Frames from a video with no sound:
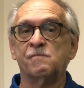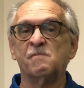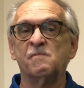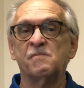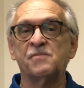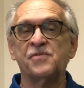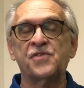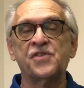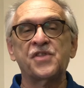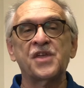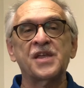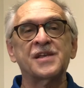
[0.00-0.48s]

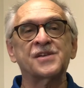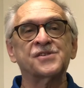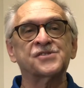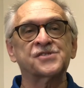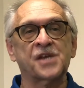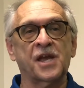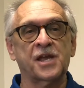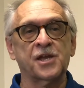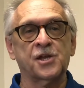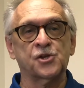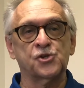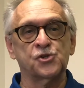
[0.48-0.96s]
things
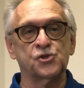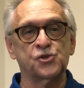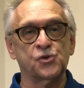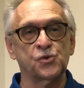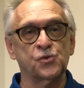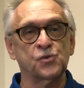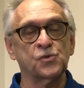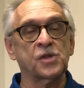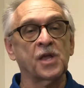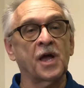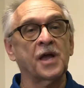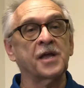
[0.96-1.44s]
I can do,
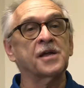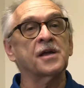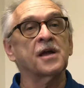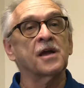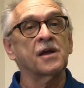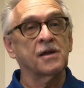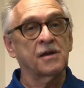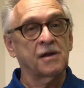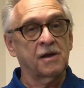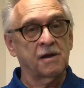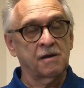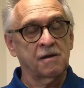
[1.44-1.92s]
like,
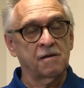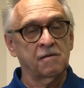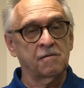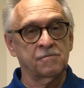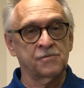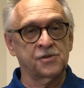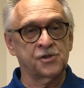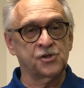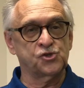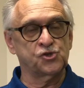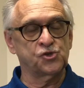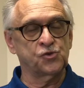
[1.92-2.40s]

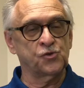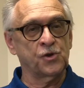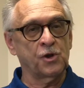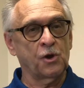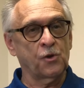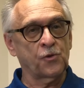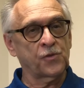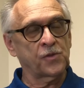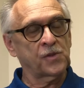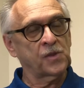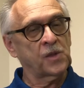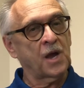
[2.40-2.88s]
did you
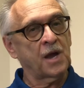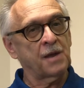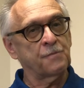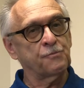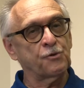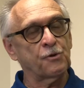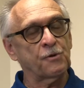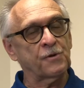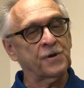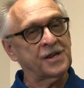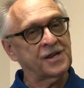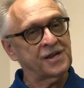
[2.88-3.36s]
know the
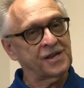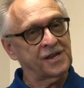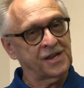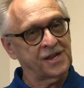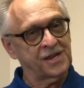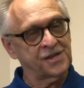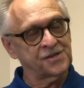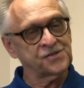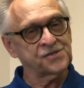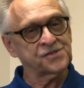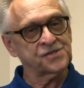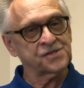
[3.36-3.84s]
library
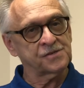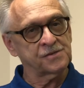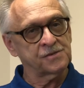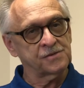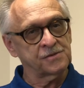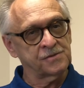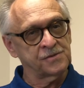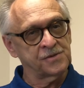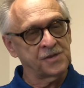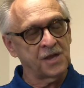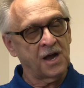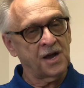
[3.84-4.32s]
is
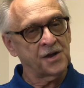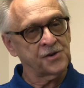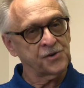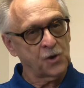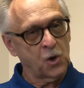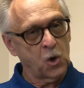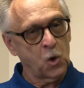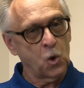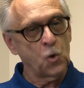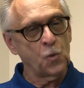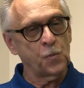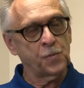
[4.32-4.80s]
not
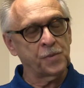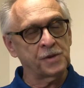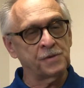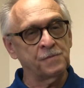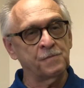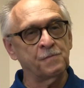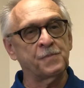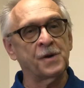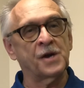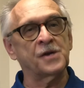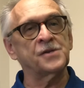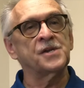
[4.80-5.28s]

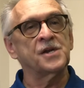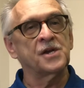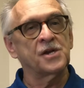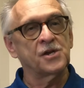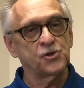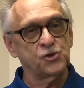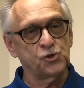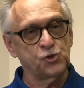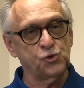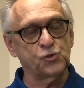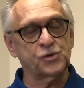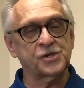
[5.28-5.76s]
open, but
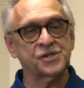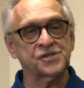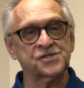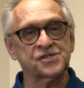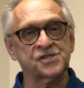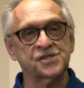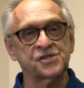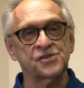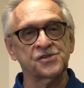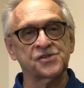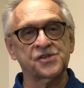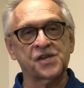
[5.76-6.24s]
you could
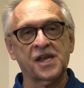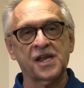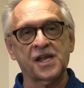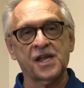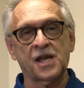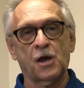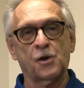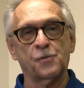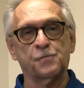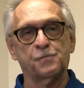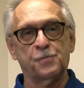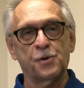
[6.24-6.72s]
still take
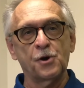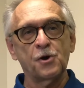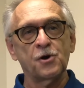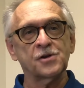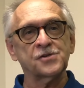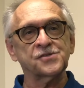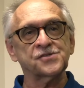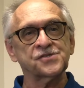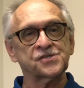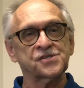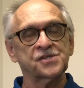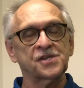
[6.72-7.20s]
out
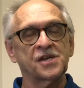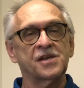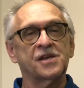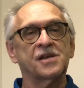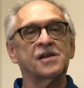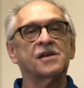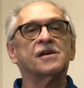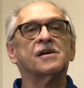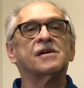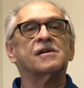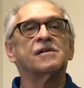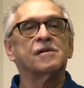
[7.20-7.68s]
books.
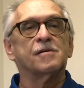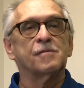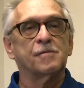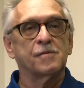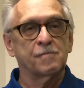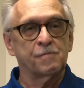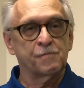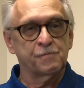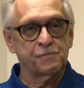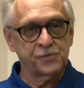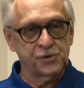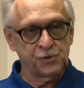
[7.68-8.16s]

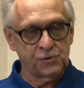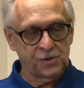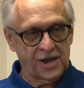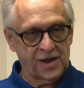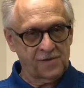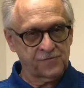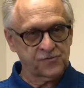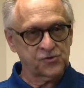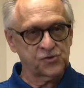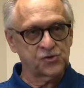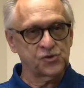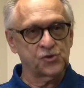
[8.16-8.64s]
You
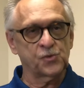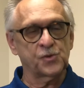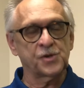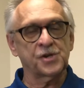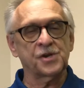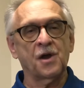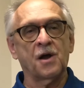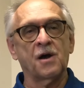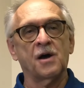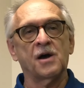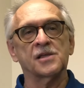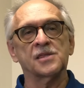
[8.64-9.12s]
have to do
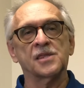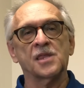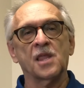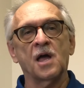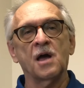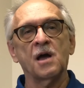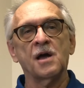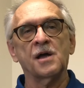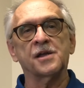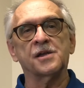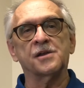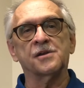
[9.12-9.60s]
it
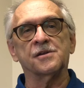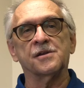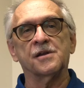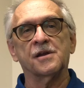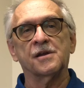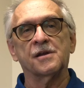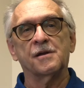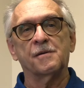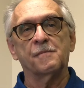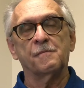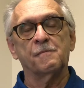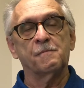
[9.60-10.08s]
online.
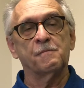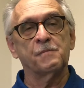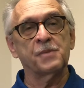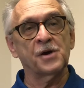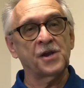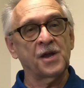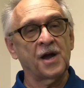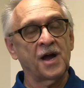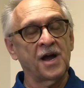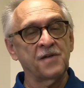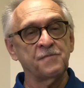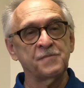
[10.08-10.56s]

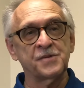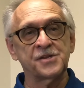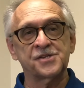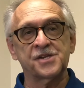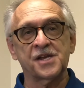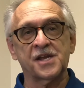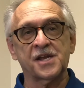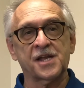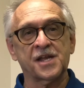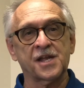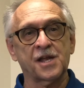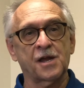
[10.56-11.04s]
But I've been
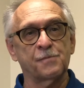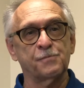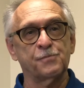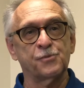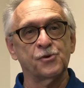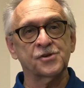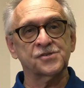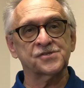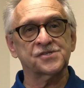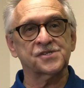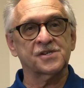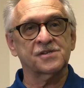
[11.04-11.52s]
taking out
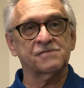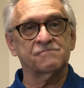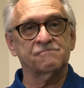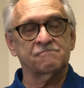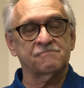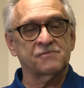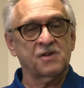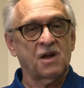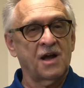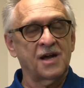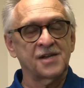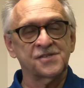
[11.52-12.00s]
books
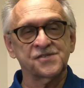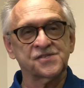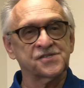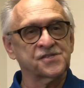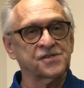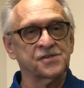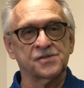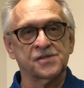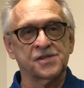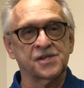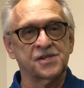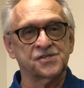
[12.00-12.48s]

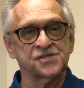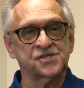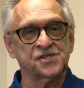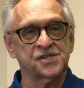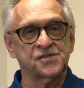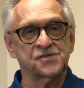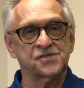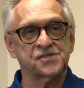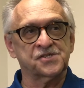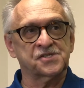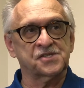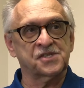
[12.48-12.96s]
constantly
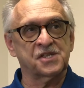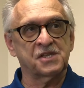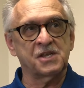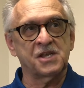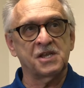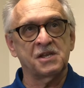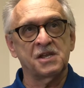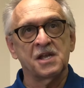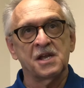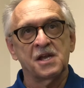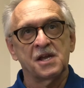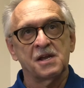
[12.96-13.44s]
since
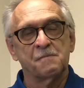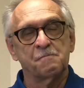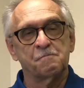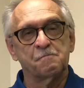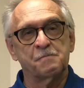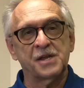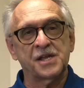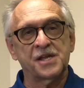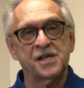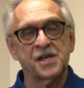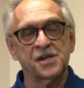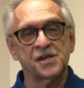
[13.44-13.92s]
the
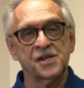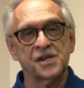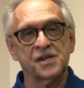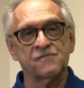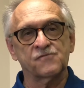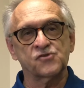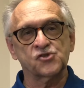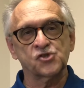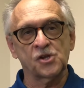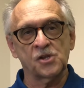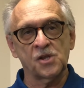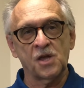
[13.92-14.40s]
beginning
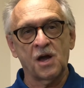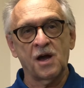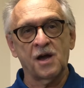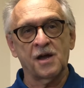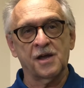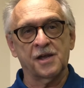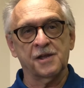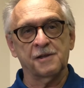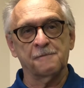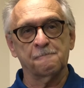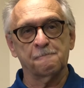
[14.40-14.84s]
of July.